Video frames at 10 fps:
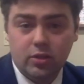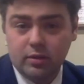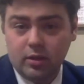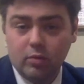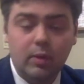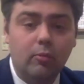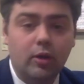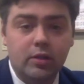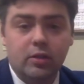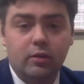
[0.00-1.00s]
that you
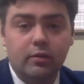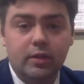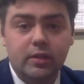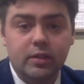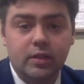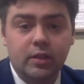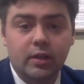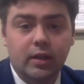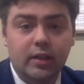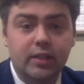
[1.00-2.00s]
memorize all of these
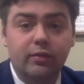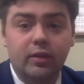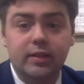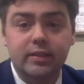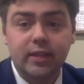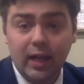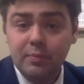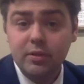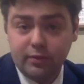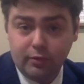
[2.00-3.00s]
different types
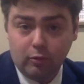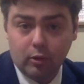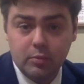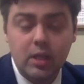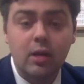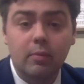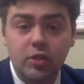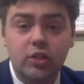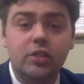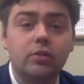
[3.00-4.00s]
of forms, but
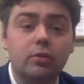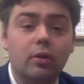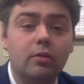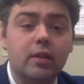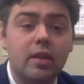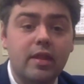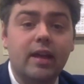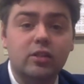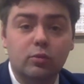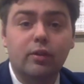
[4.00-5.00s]
just you know that
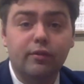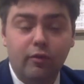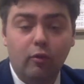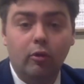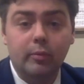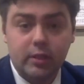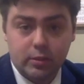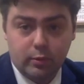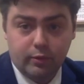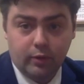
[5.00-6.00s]
that's what form is
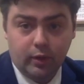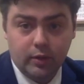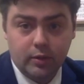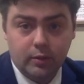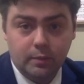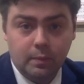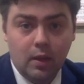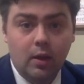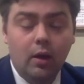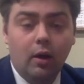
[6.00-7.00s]
referring to.
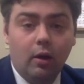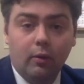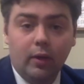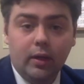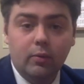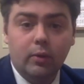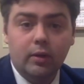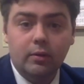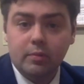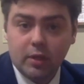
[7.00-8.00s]
All right,
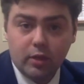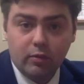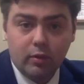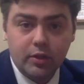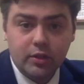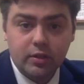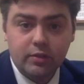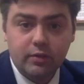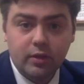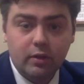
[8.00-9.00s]
well, thank you for watching this
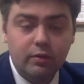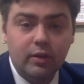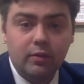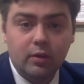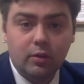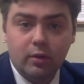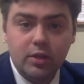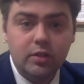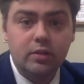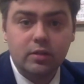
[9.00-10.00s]
video. If you have any other
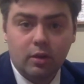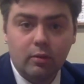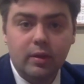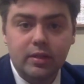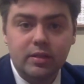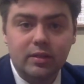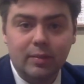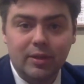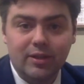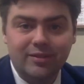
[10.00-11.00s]
questions, always let me know.